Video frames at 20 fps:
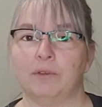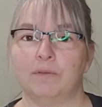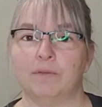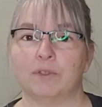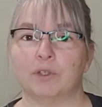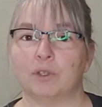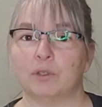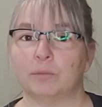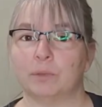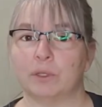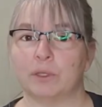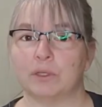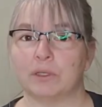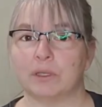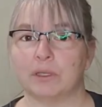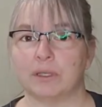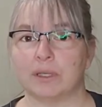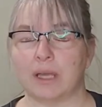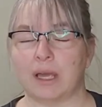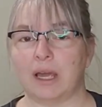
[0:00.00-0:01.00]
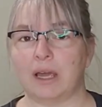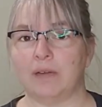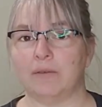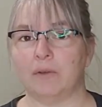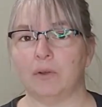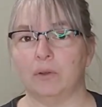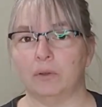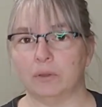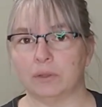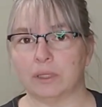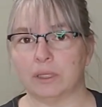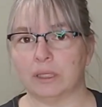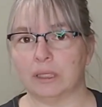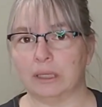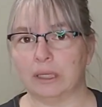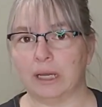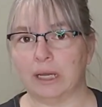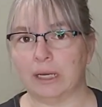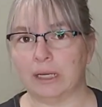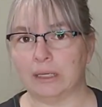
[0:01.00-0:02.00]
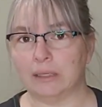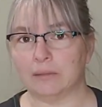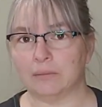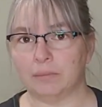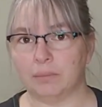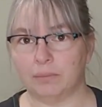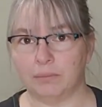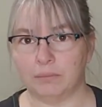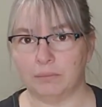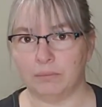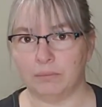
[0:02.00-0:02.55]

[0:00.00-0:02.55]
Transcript: you sold purses that have holes in the lining. And